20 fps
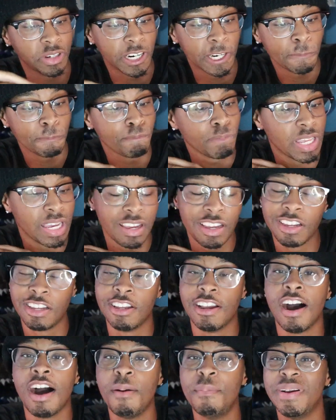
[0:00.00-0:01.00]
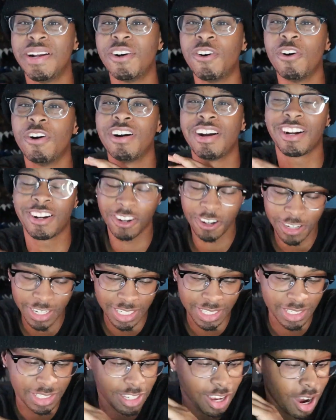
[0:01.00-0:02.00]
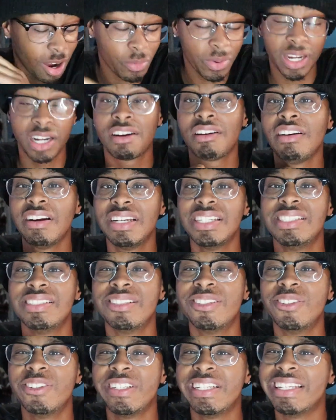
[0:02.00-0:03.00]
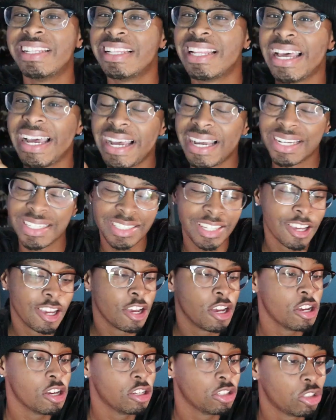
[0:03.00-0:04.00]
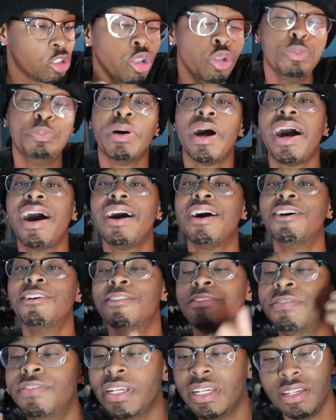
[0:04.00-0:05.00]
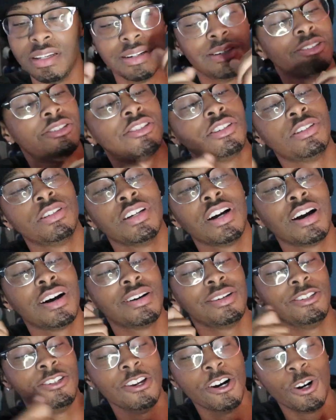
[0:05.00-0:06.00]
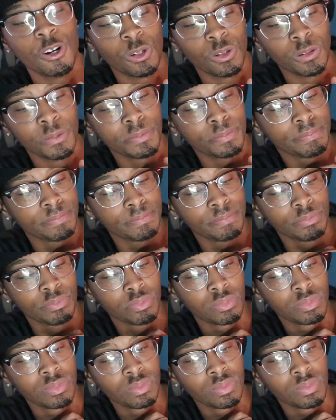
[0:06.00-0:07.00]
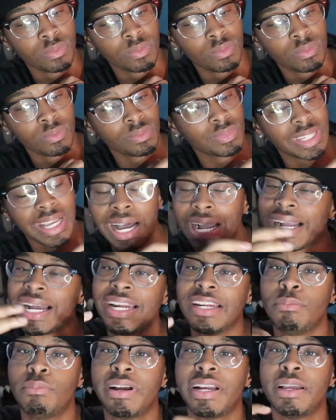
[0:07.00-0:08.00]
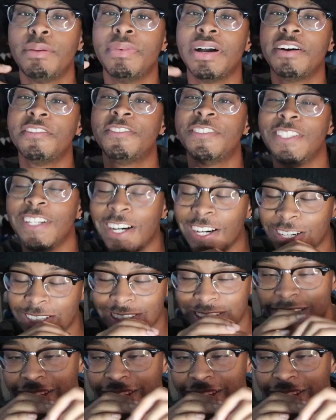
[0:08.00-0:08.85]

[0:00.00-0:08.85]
bro, y'all went crazy on the last Tupac video, so y'all know I gotta bring it back for y'all. You